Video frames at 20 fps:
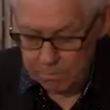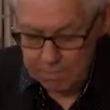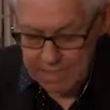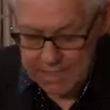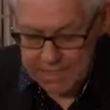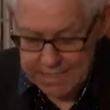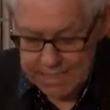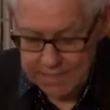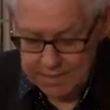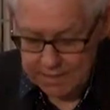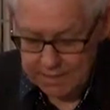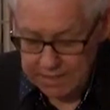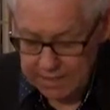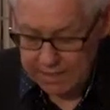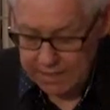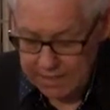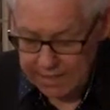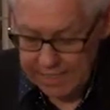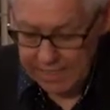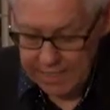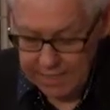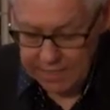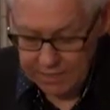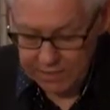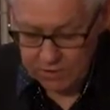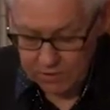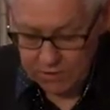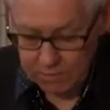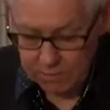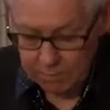means,
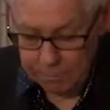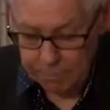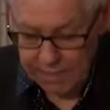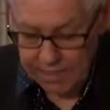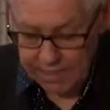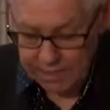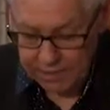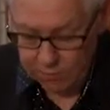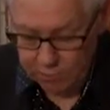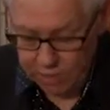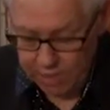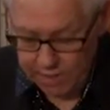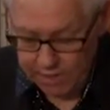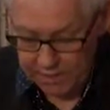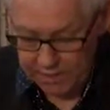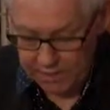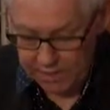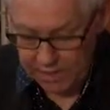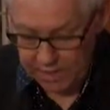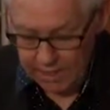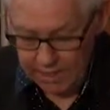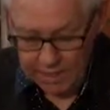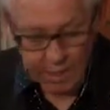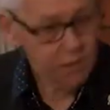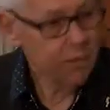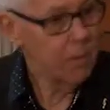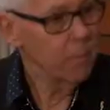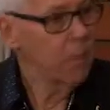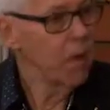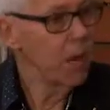ends, pathways
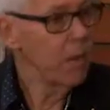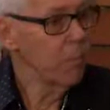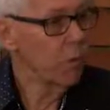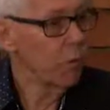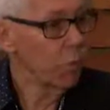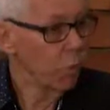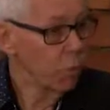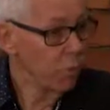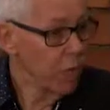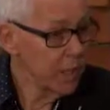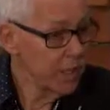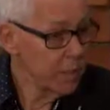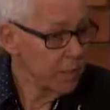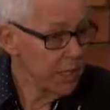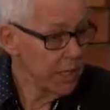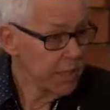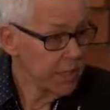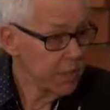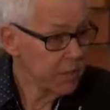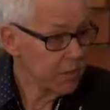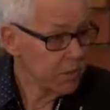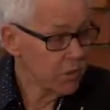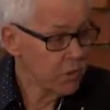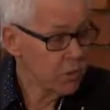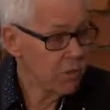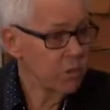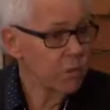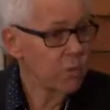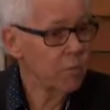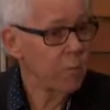that might already be in
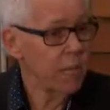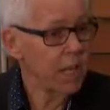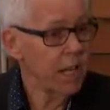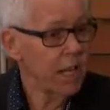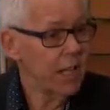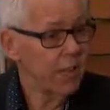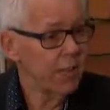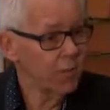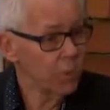existence but aren't